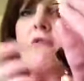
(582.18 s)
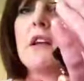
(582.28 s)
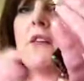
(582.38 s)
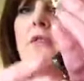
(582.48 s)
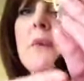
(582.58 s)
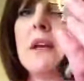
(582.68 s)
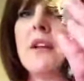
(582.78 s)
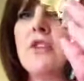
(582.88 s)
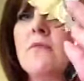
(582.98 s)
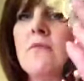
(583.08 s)
really for
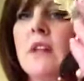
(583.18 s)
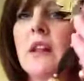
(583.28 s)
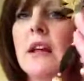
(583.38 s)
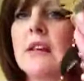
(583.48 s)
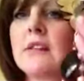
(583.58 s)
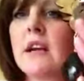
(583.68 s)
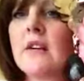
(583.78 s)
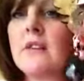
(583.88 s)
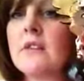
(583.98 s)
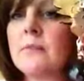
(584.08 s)
making like
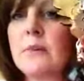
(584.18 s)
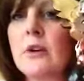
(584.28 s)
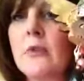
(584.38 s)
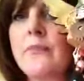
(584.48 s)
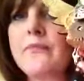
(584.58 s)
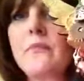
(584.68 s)
dangles, but